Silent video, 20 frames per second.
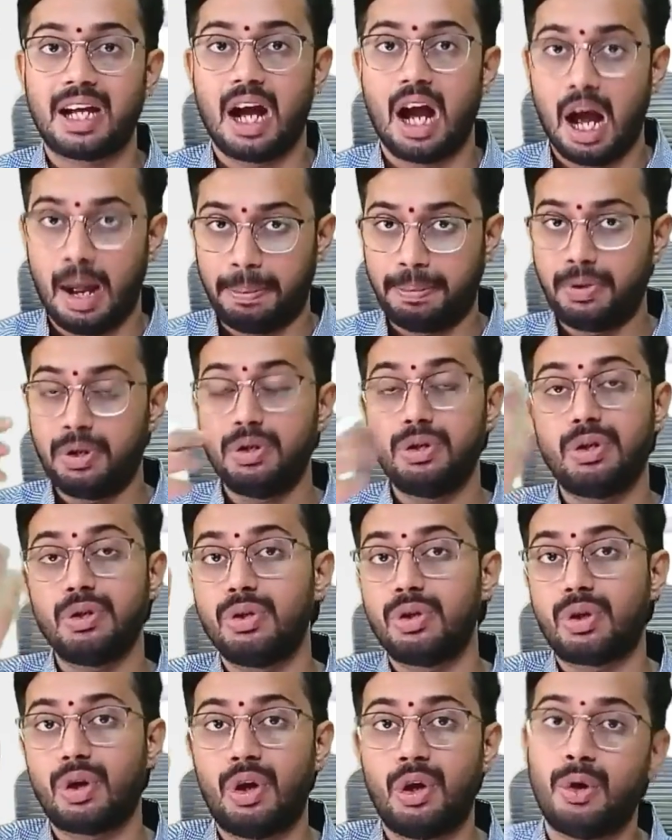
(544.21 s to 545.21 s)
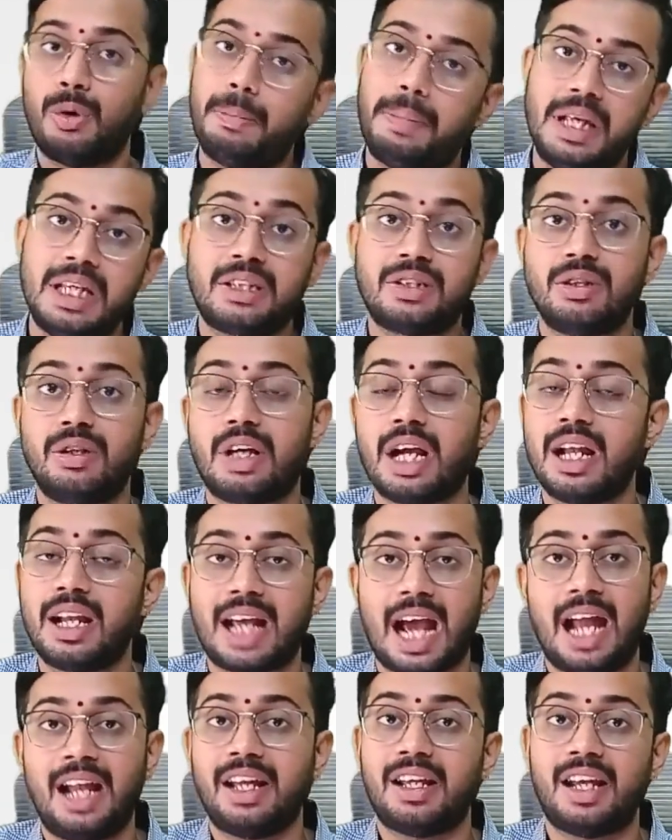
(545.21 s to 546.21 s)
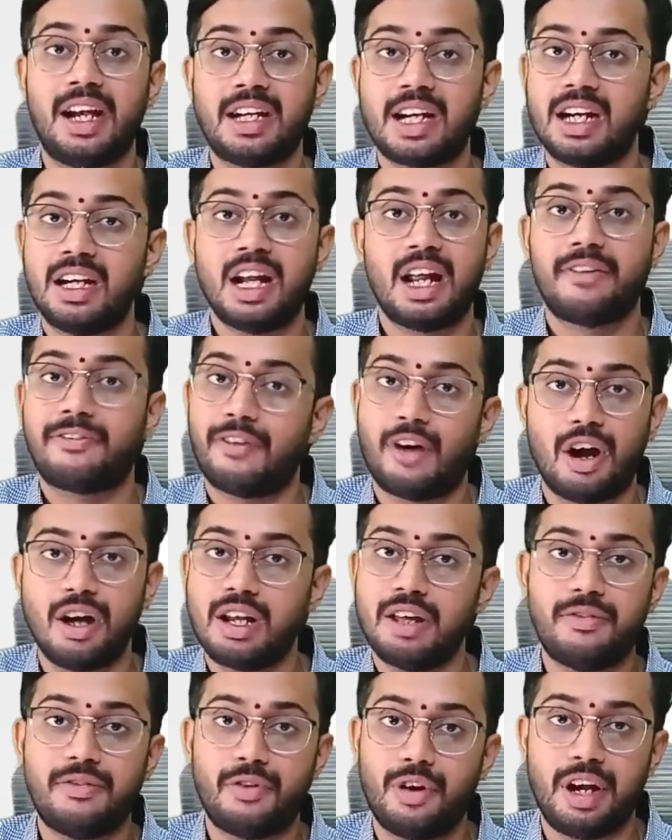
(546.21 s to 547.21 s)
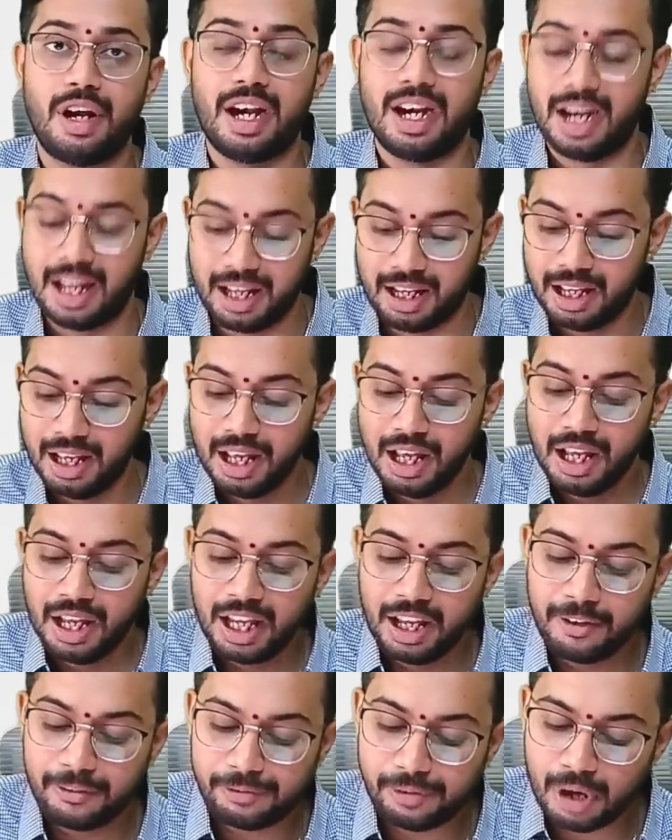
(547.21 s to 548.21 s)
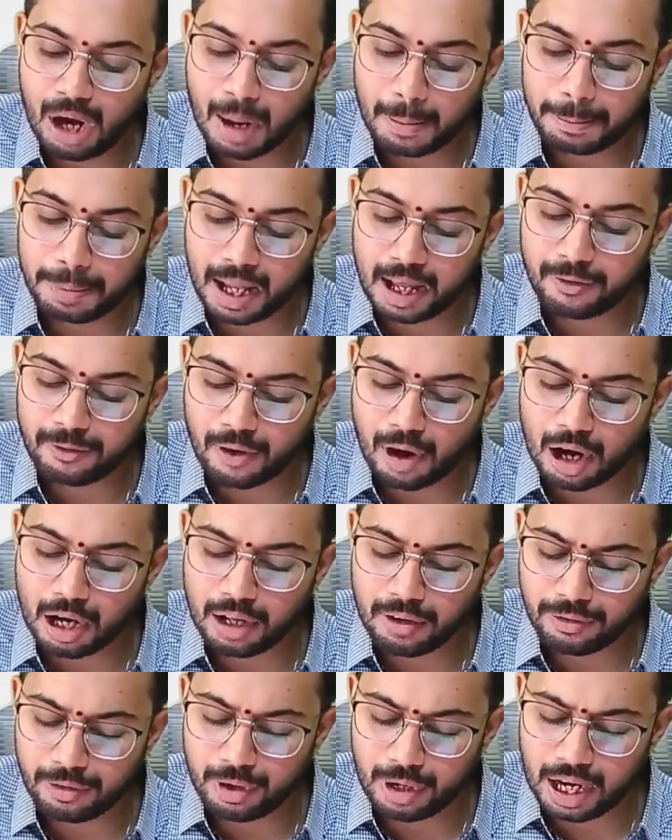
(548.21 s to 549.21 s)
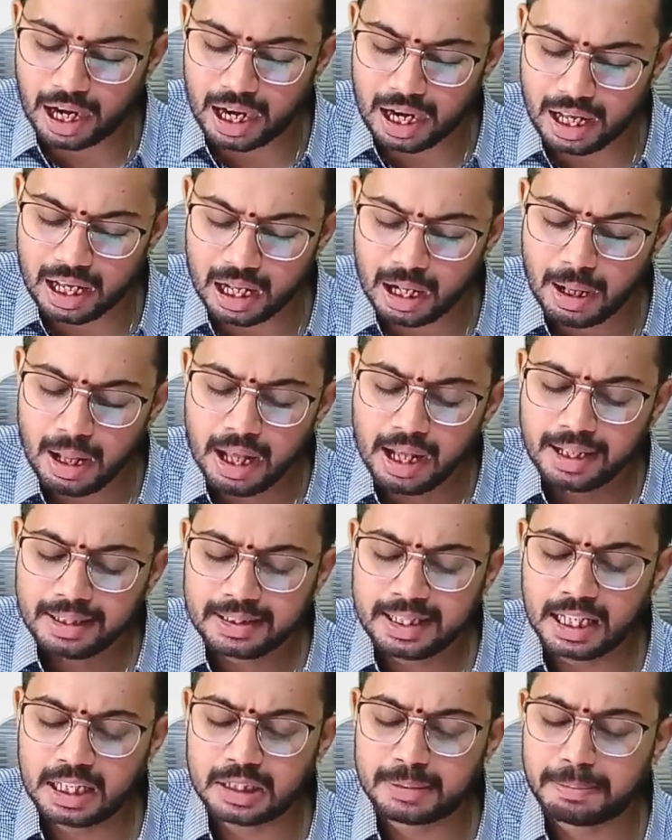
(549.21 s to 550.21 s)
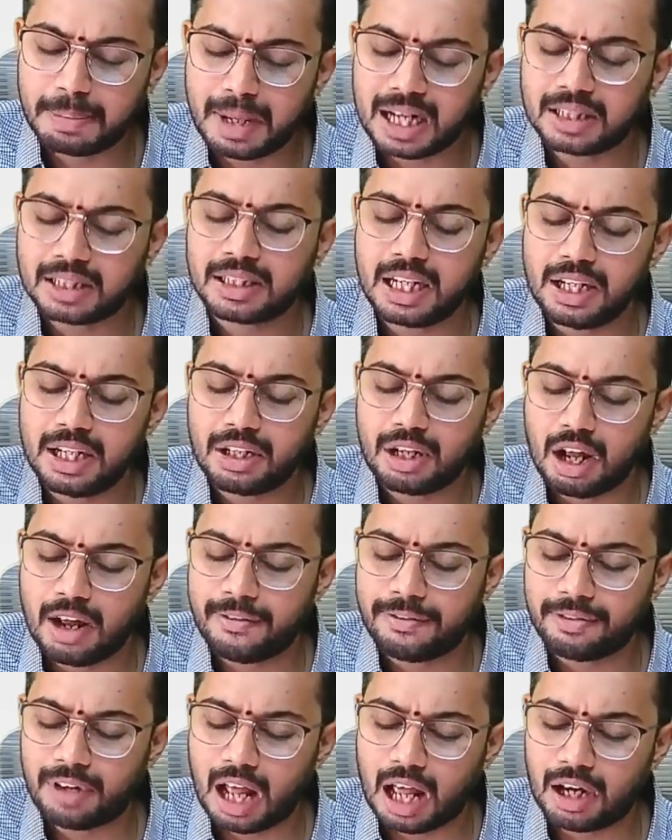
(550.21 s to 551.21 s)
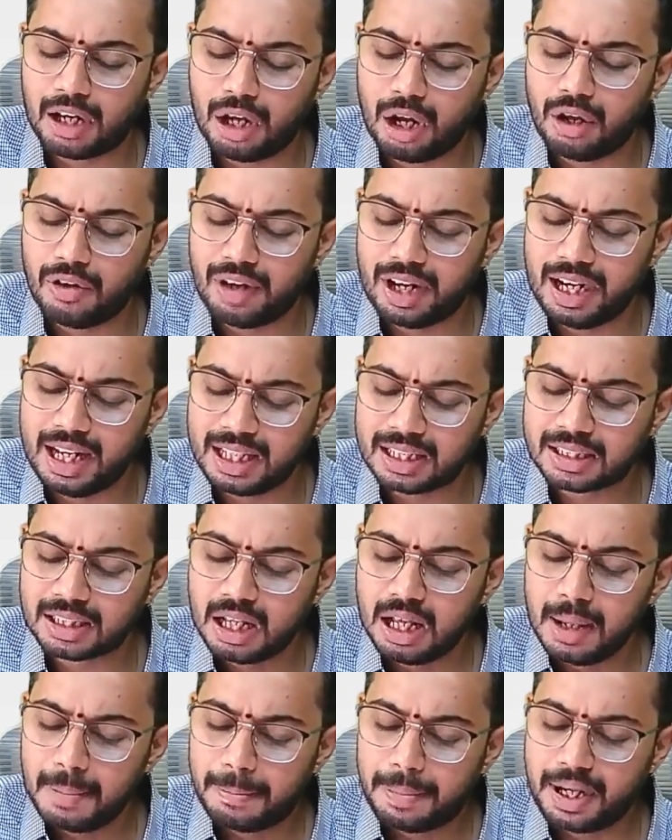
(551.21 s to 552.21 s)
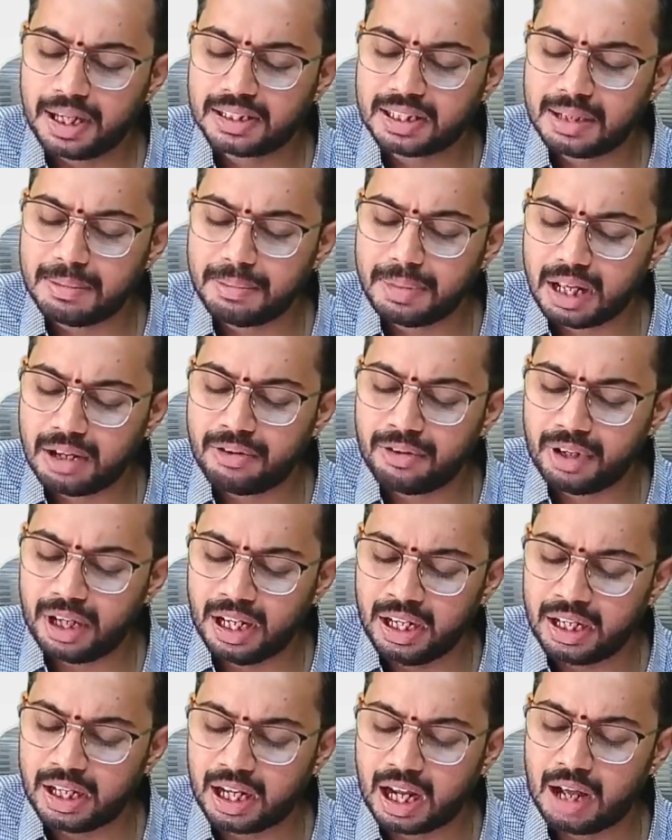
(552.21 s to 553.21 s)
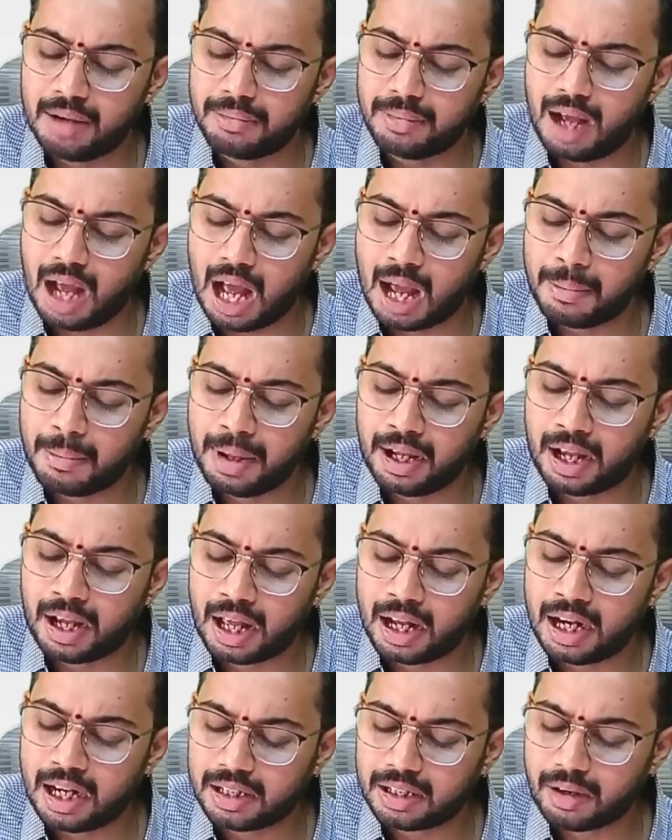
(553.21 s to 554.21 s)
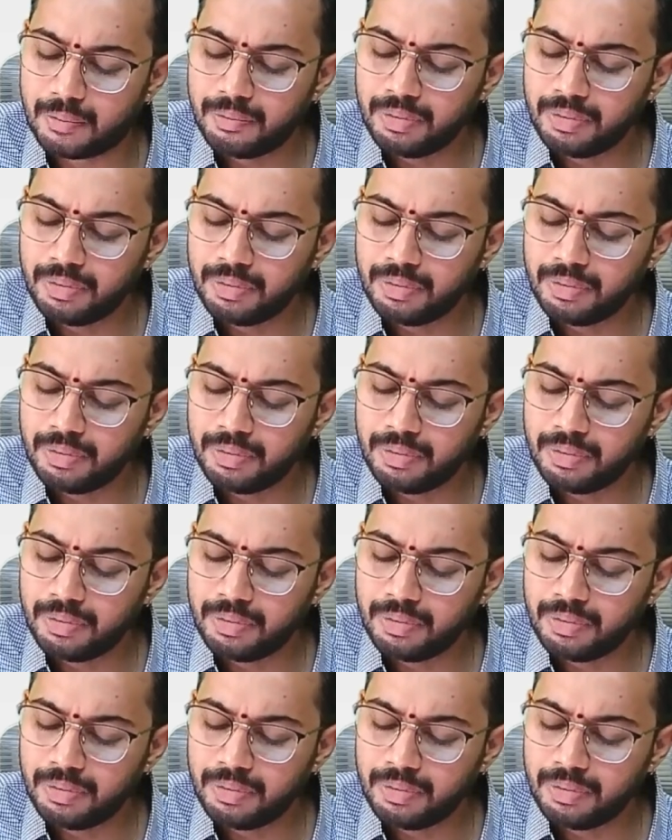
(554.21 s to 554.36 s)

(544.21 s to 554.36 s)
Up to 2 crore rupees you can calculate under 44 AD. If you apply 44 AD, 6% of turnover is presumptive income. Am I correct?